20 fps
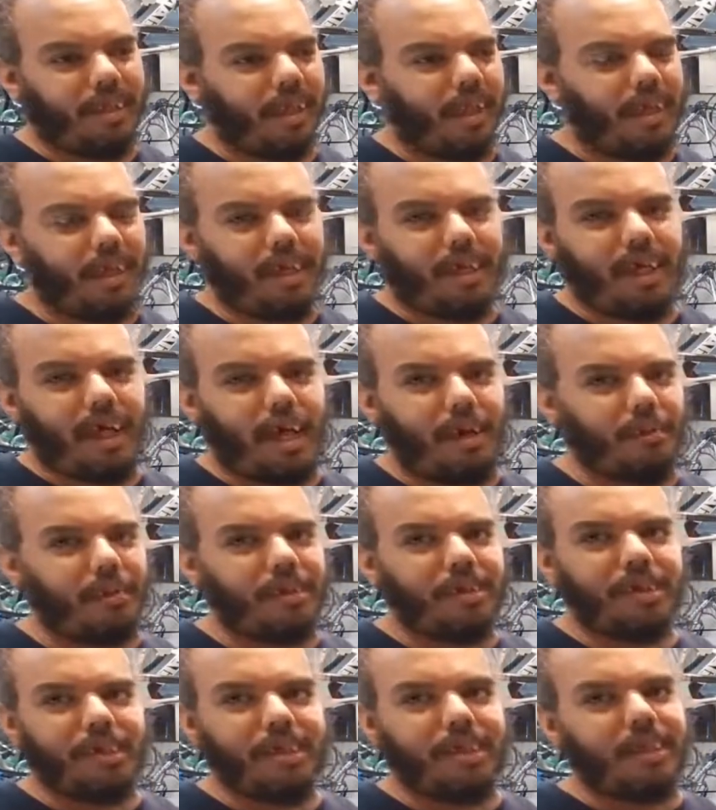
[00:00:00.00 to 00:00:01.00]
like, I
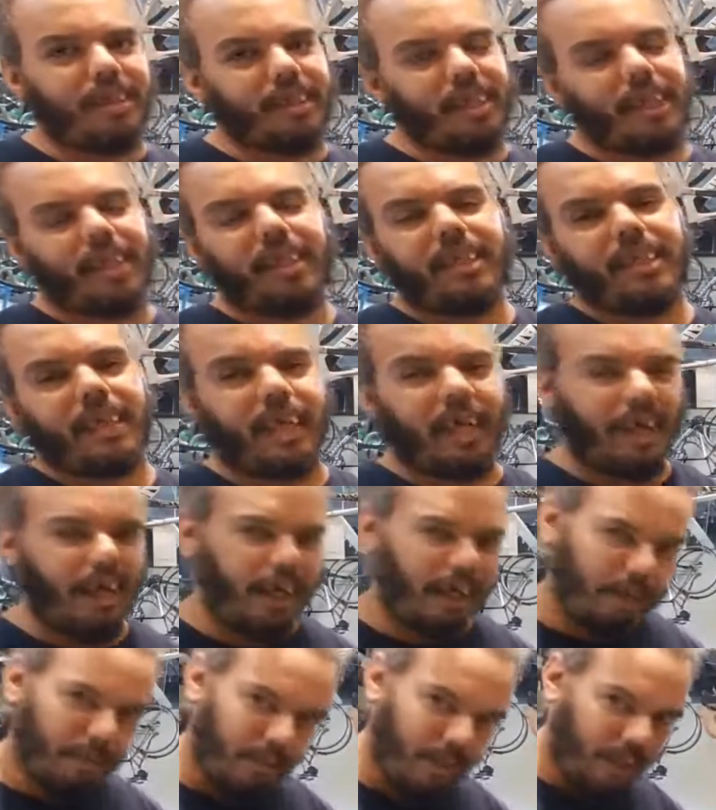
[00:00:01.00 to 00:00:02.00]
was dead
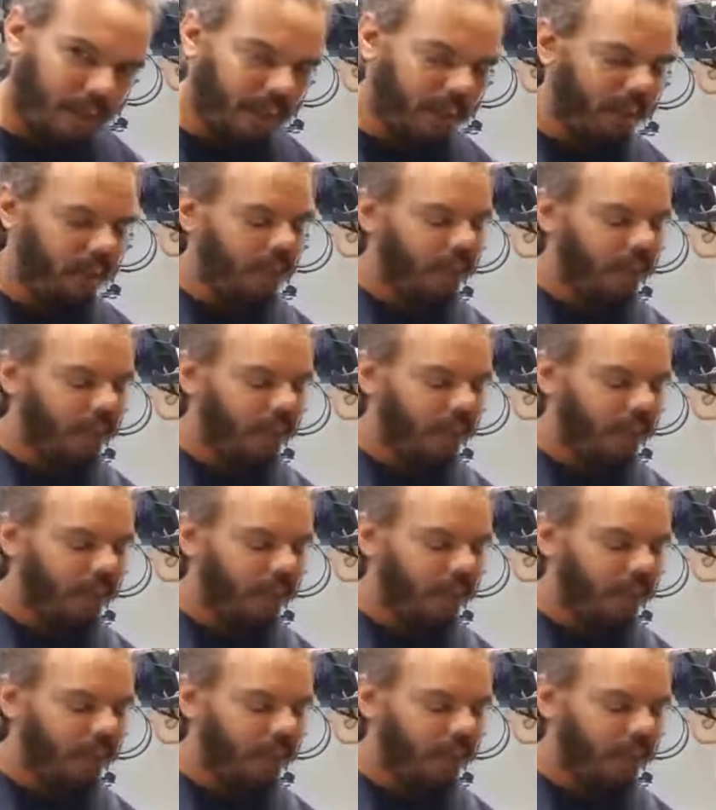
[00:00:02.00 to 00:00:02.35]
tired. I'm like